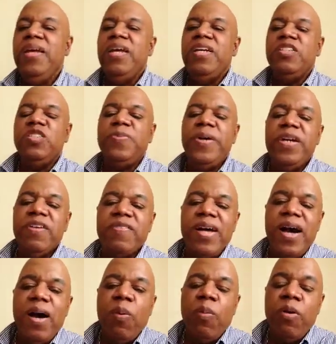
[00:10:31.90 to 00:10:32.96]
The Spirit of
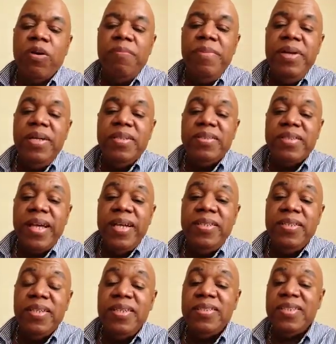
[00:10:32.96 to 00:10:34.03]
God wanted me to say
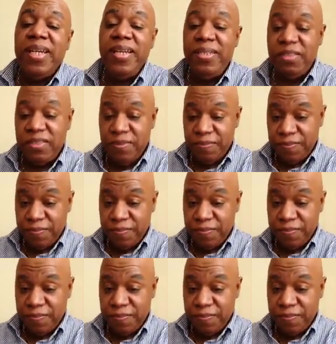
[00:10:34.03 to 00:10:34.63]
to the saints